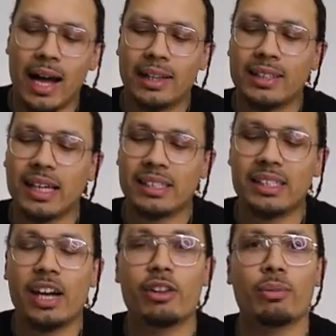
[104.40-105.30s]
I think that's
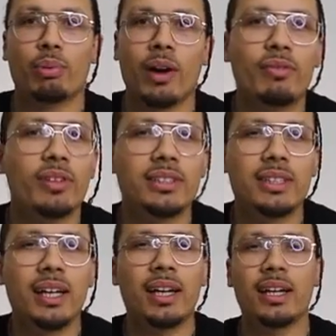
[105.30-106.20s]
another preference
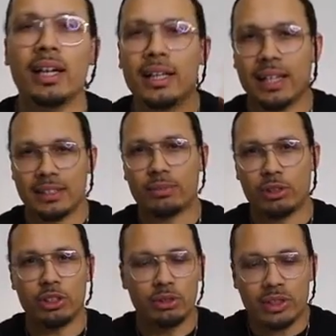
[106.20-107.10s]
thing. That's up
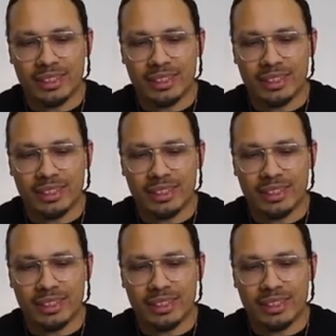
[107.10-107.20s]
to you to